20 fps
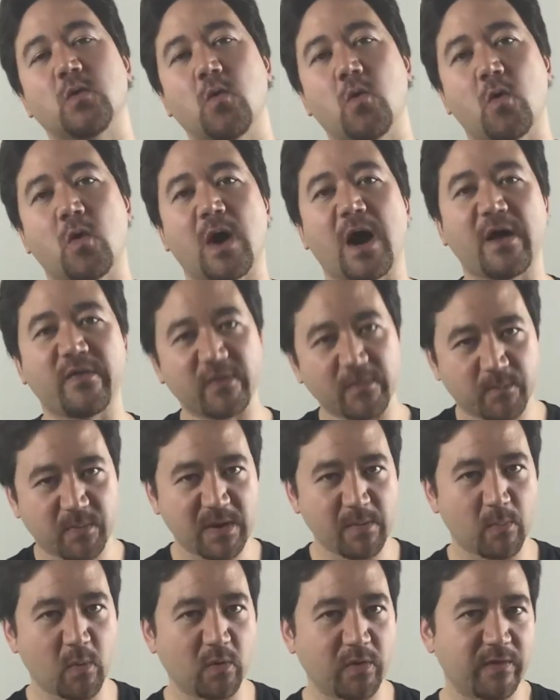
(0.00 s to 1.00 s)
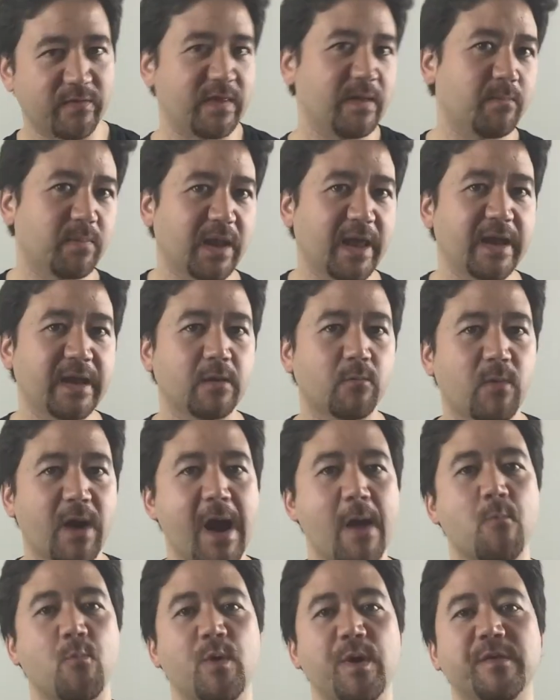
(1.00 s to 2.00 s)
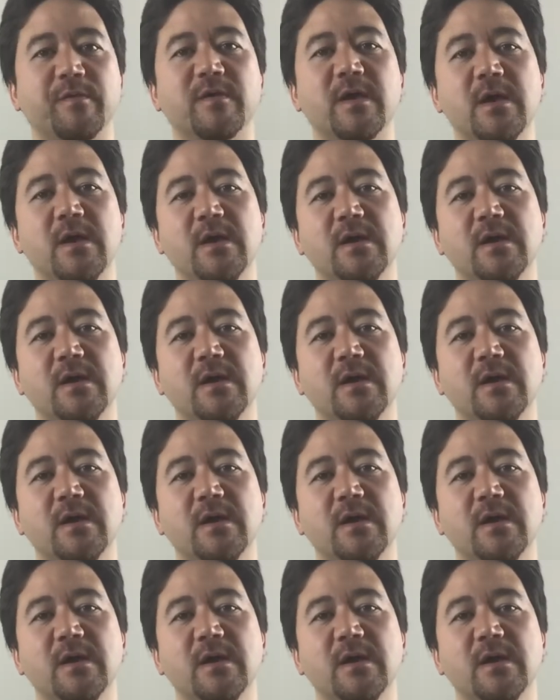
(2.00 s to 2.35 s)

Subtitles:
or other people that they're playing around with.